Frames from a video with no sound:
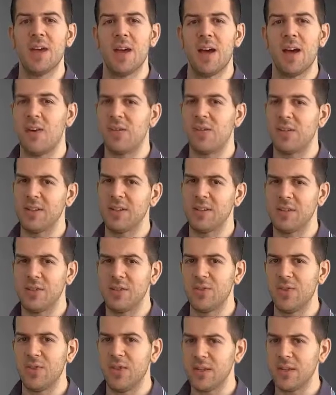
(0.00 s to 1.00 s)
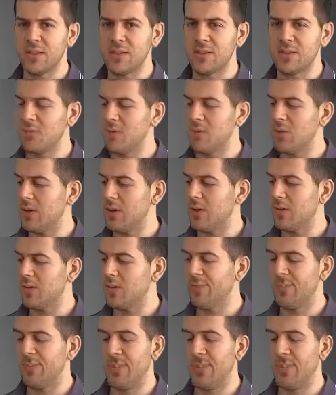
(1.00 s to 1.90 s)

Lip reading: How does it do that? Well,